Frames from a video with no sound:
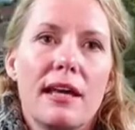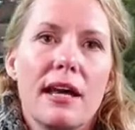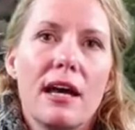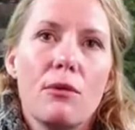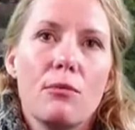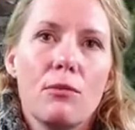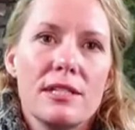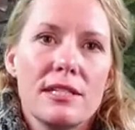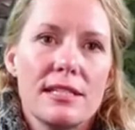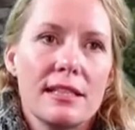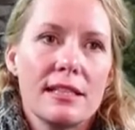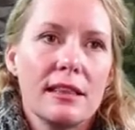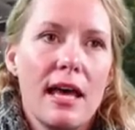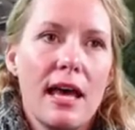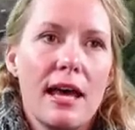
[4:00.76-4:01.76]
that was
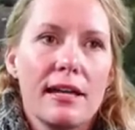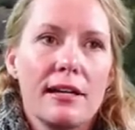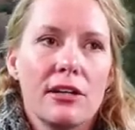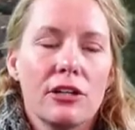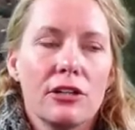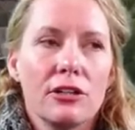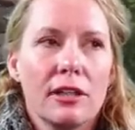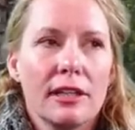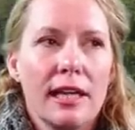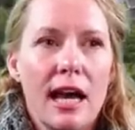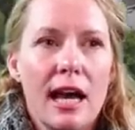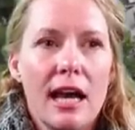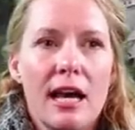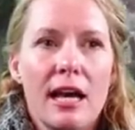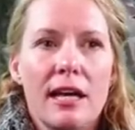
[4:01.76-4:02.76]
led early
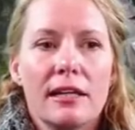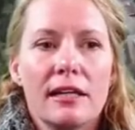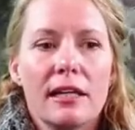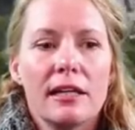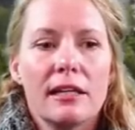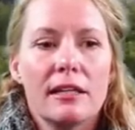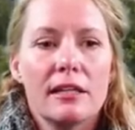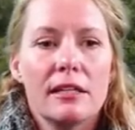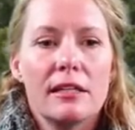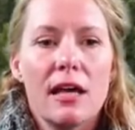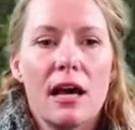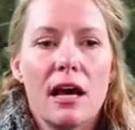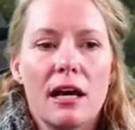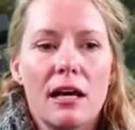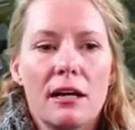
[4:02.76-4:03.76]
on in,
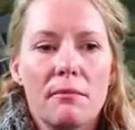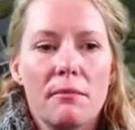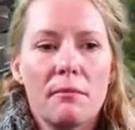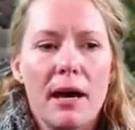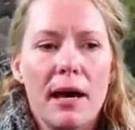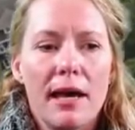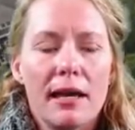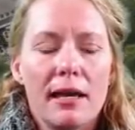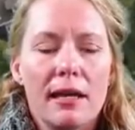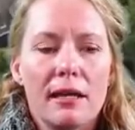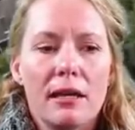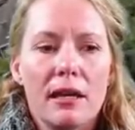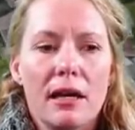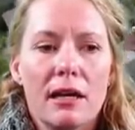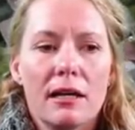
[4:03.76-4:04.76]
uh,
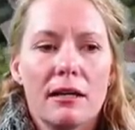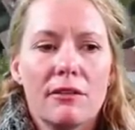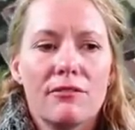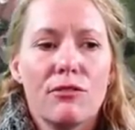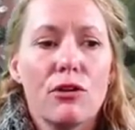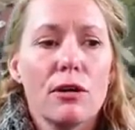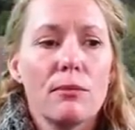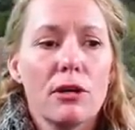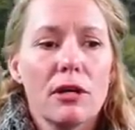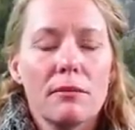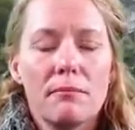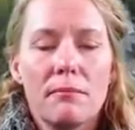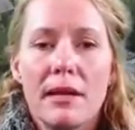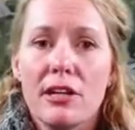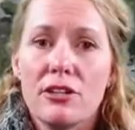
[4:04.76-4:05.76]
by uh, former
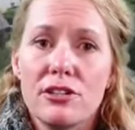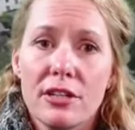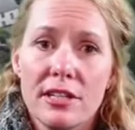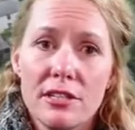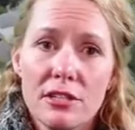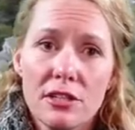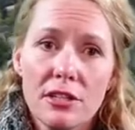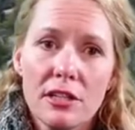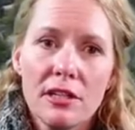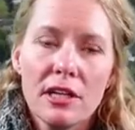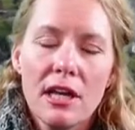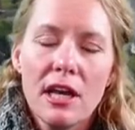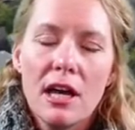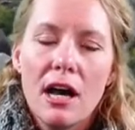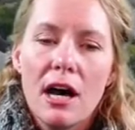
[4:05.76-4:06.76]
Mayor Dyster
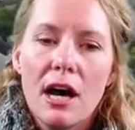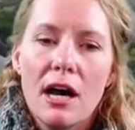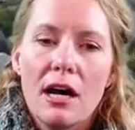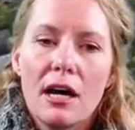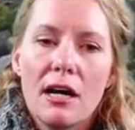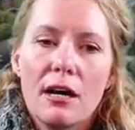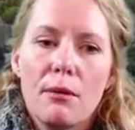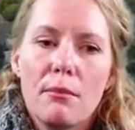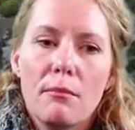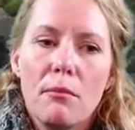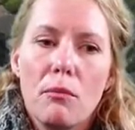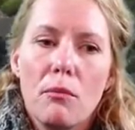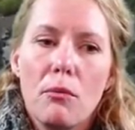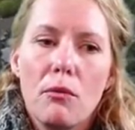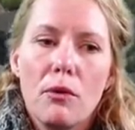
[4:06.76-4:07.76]
um,
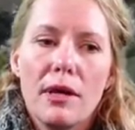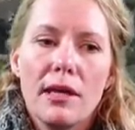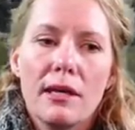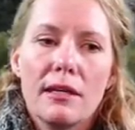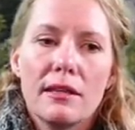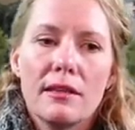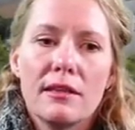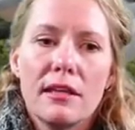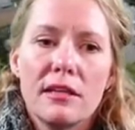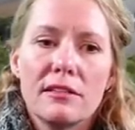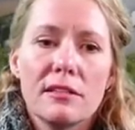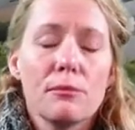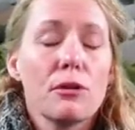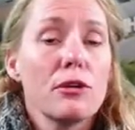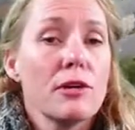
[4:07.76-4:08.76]
with
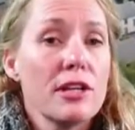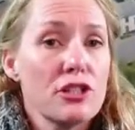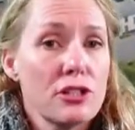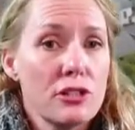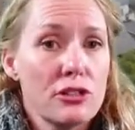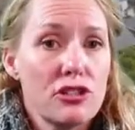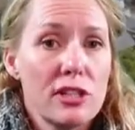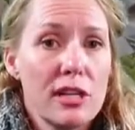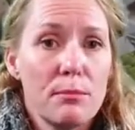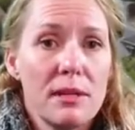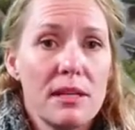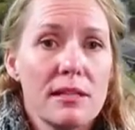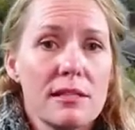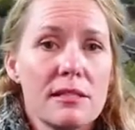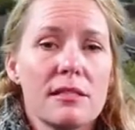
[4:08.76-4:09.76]
some congressional
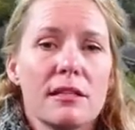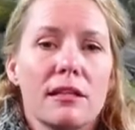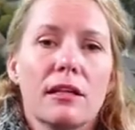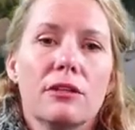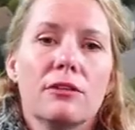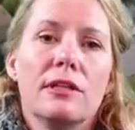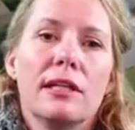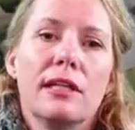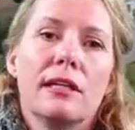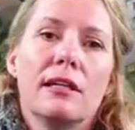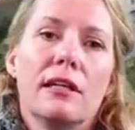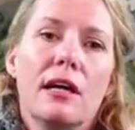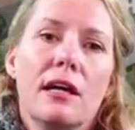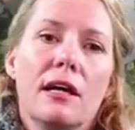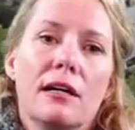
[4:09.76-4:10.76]
champions, including
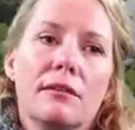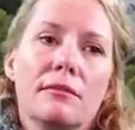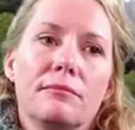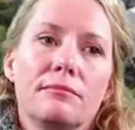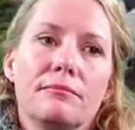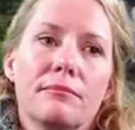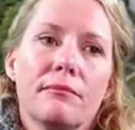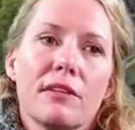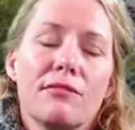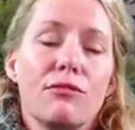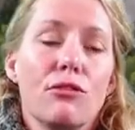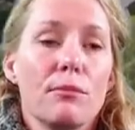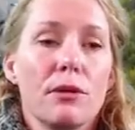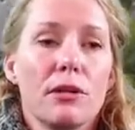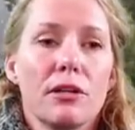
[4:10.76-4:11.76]
um,
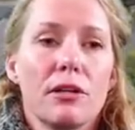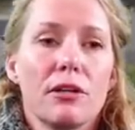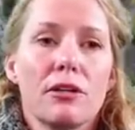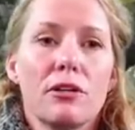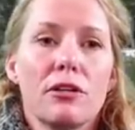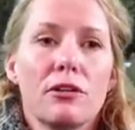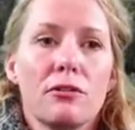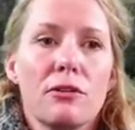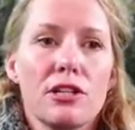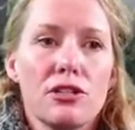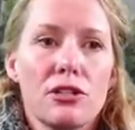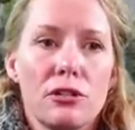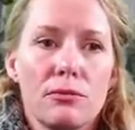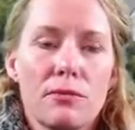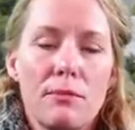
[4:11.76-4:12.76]
former
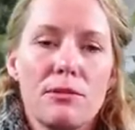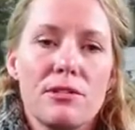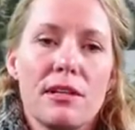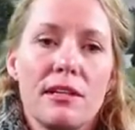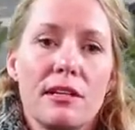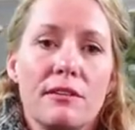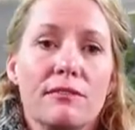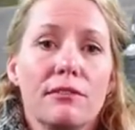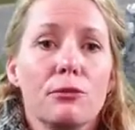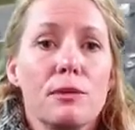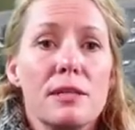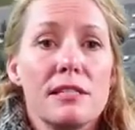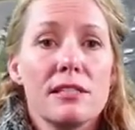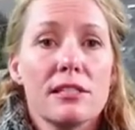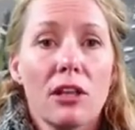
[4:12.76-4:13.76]
congressional representative
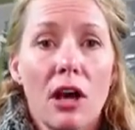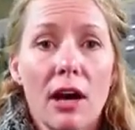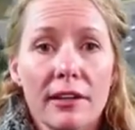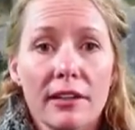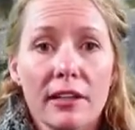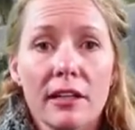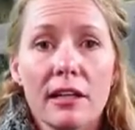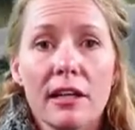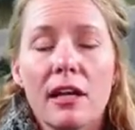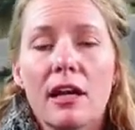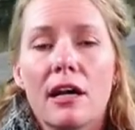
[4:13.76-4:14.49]
Louise Slaughter,